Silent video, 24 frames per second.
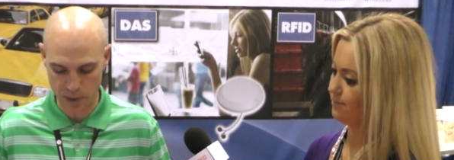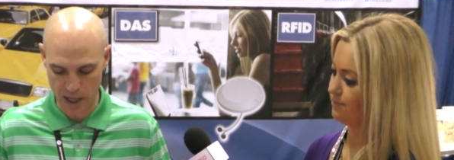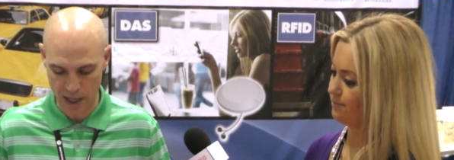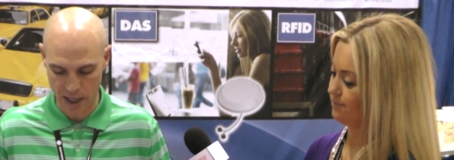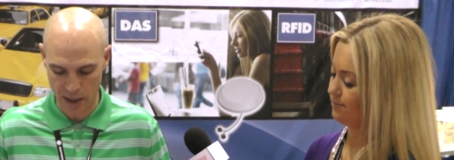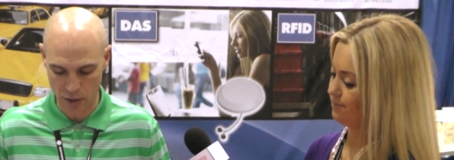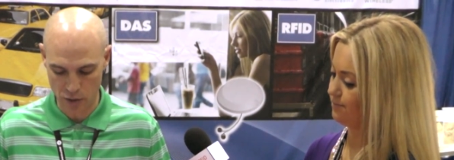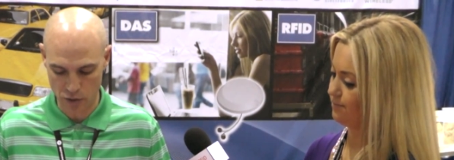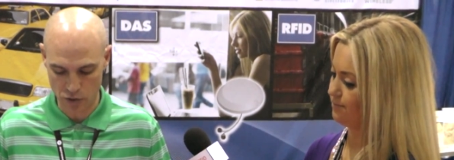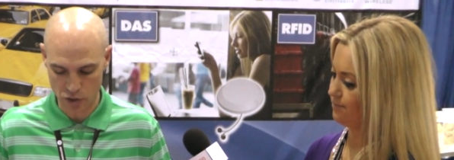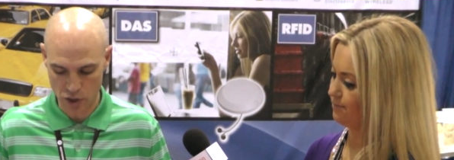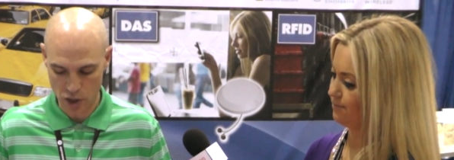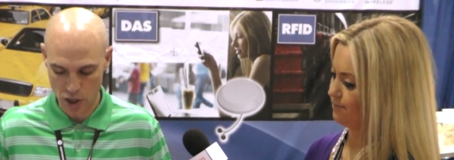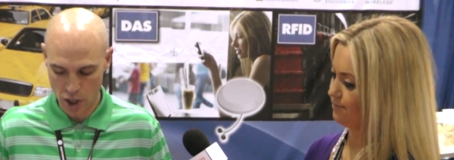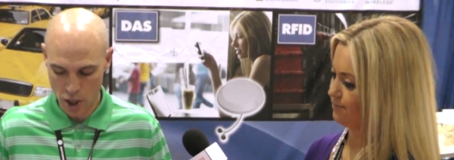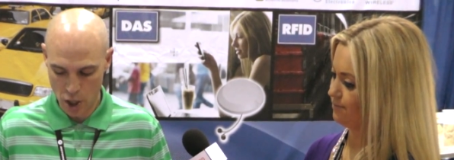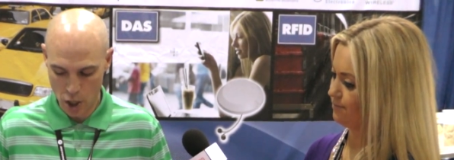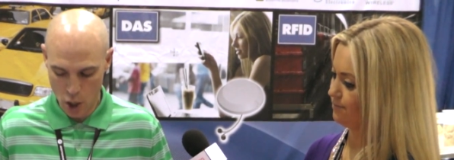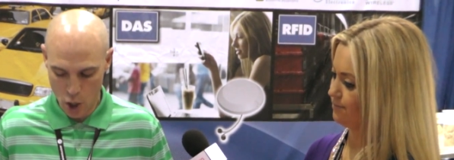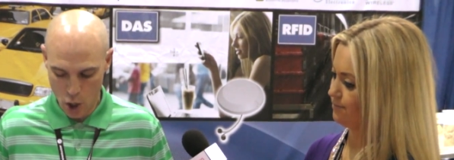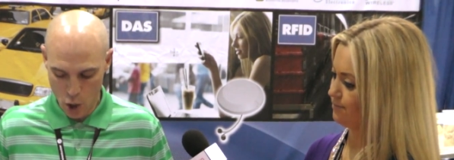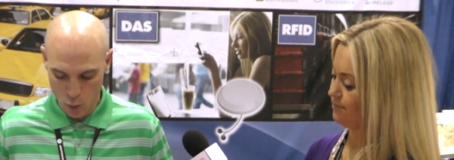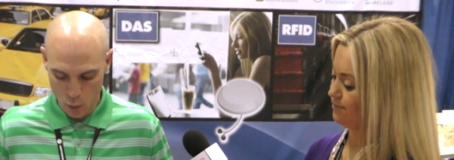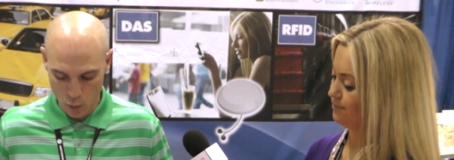Speaker 1: panels.
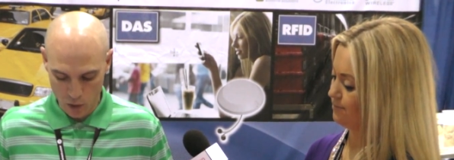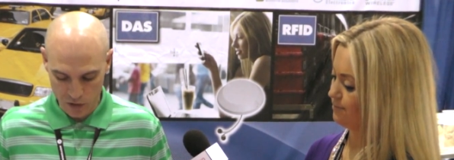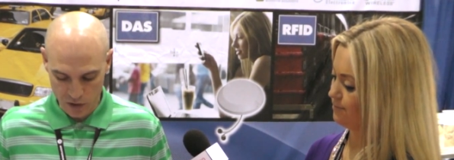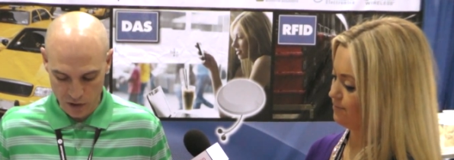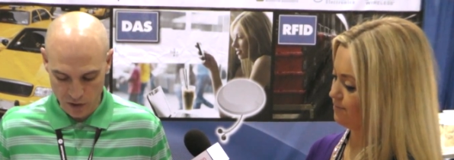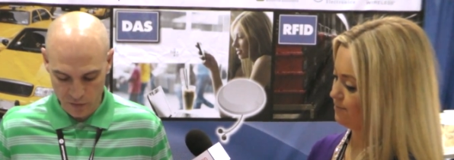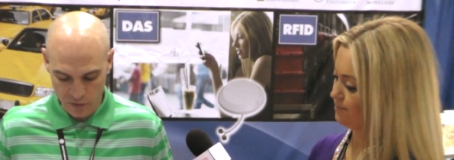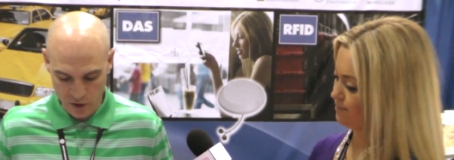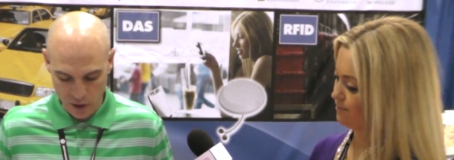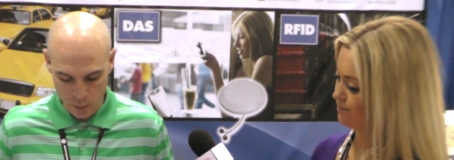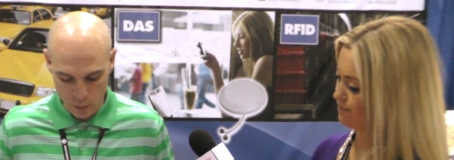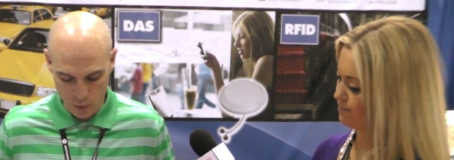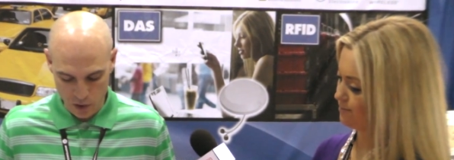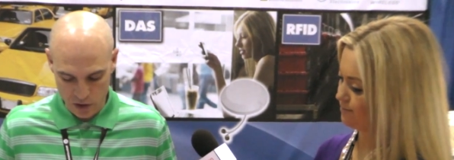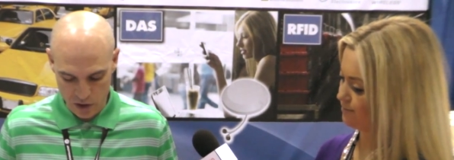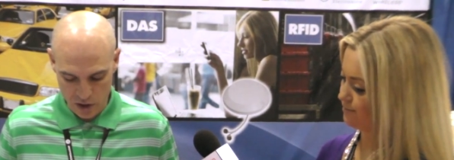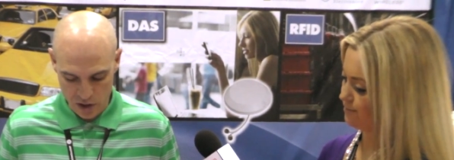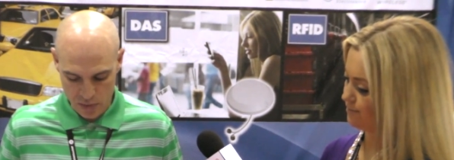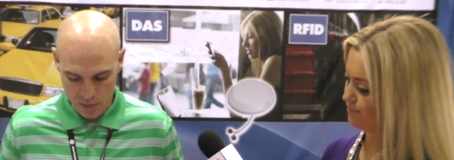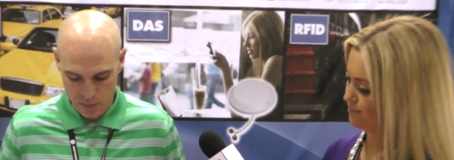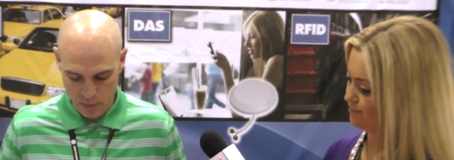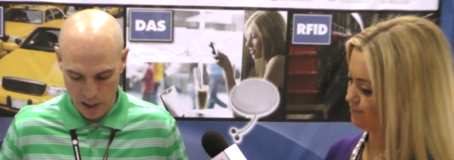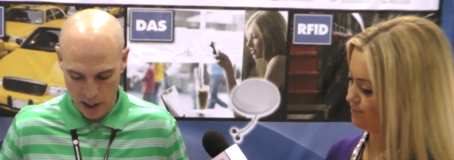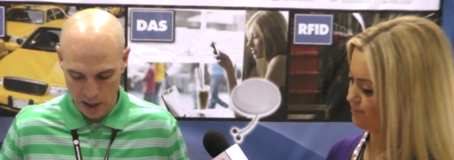What they've done with
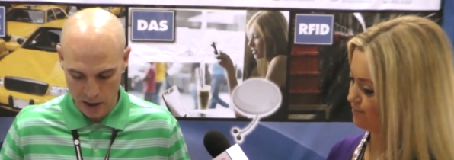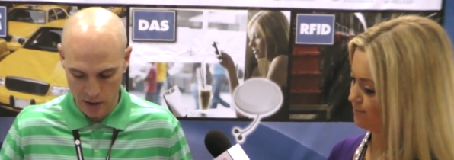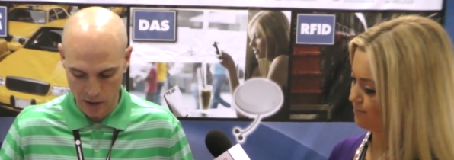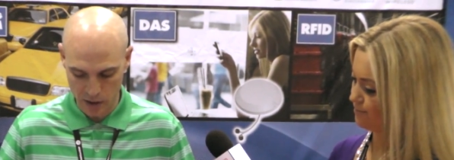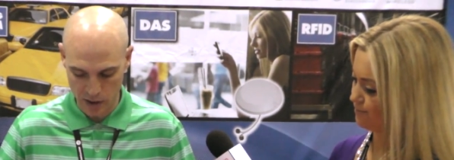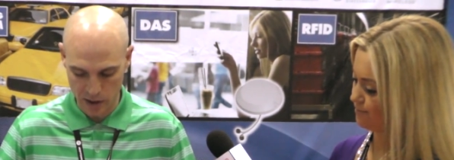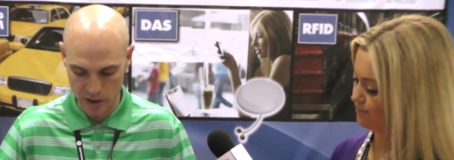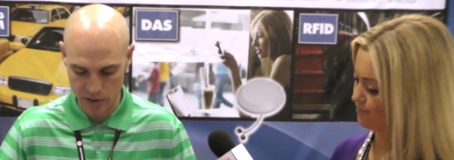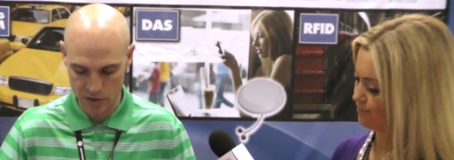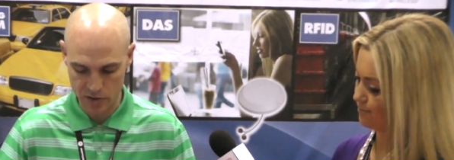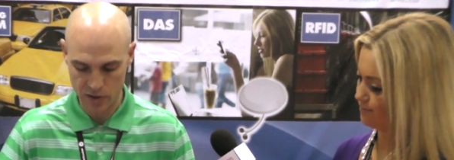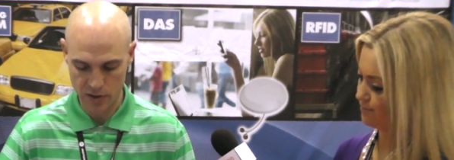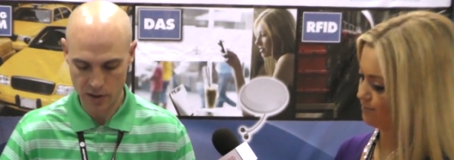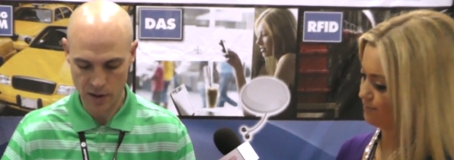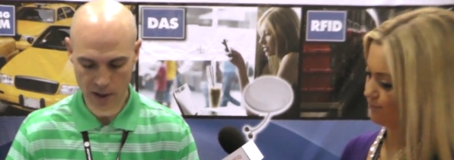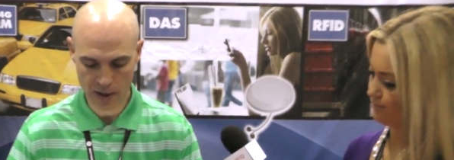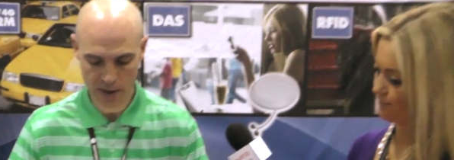this model is,